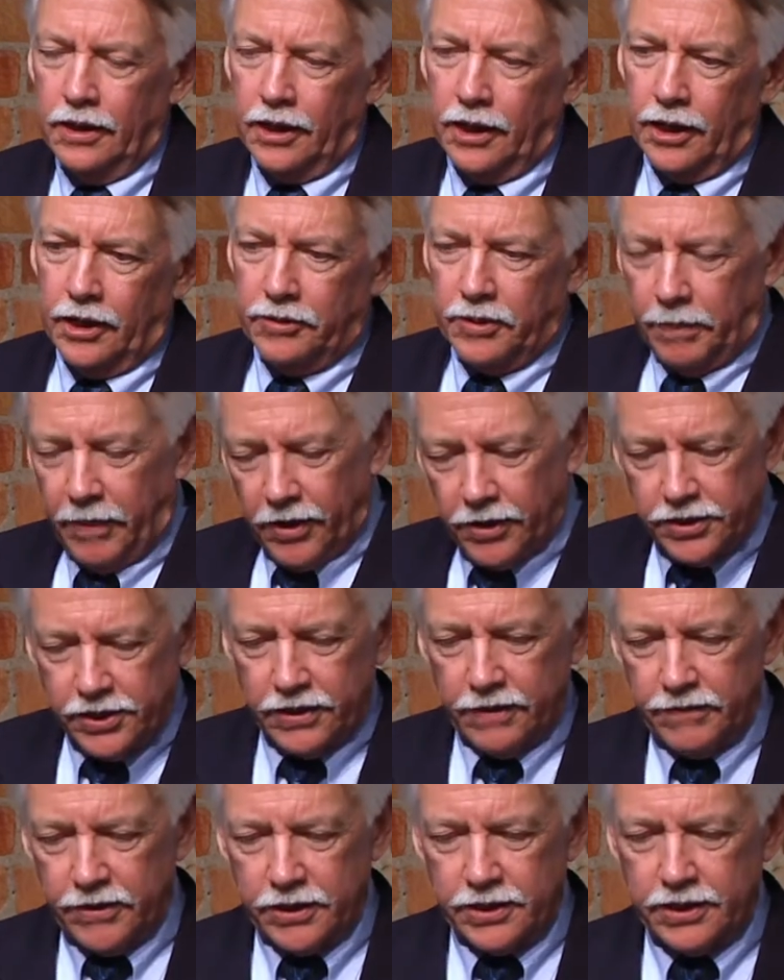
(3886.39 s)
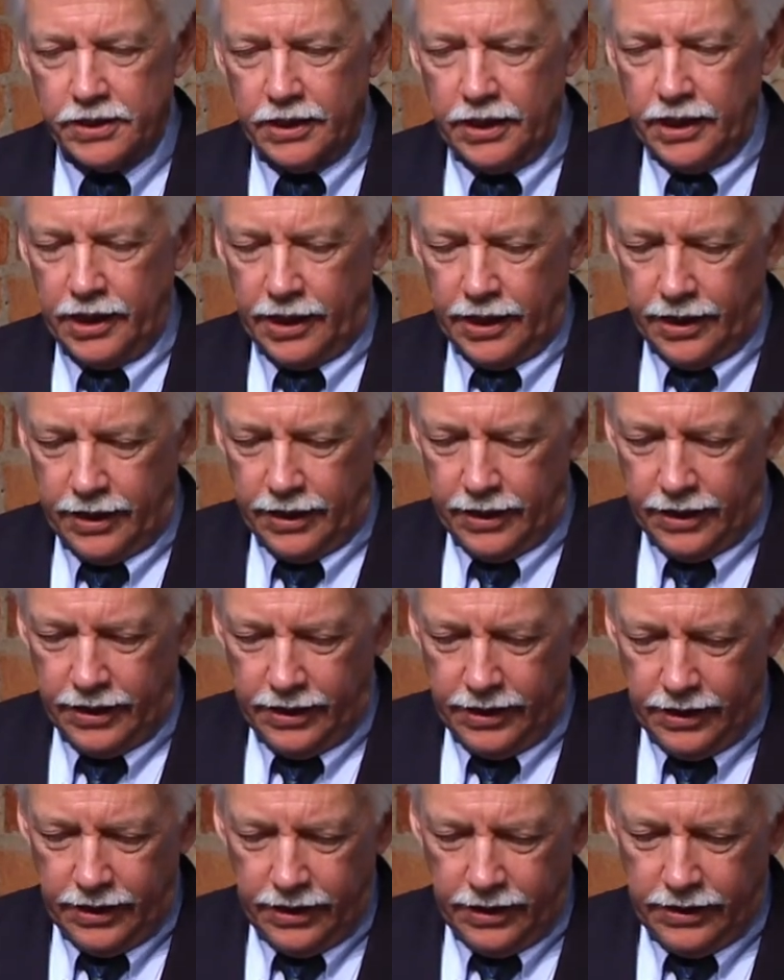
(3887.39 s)
uh, the Park Service, uh,
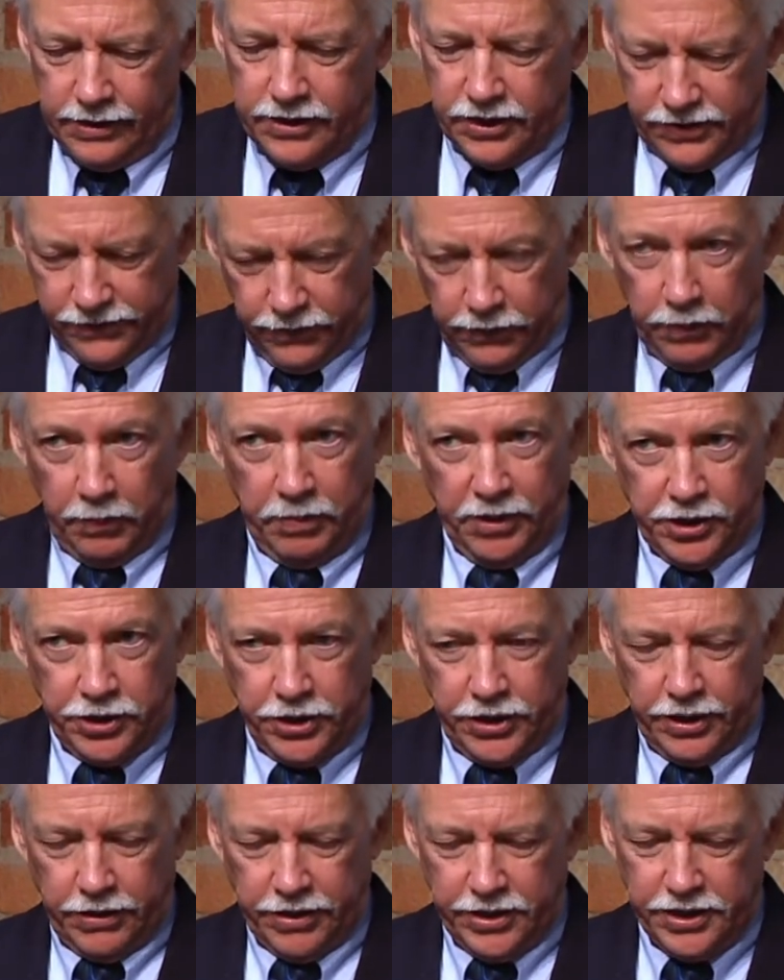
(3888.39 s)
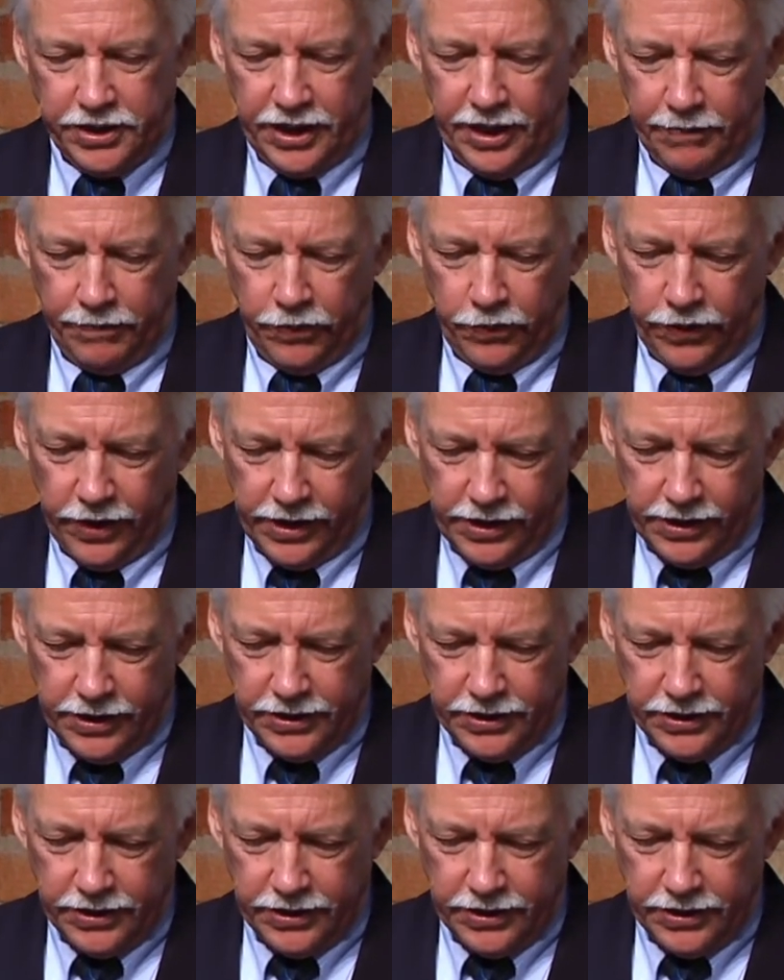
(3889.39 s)
it, just from a budgetary standpoint,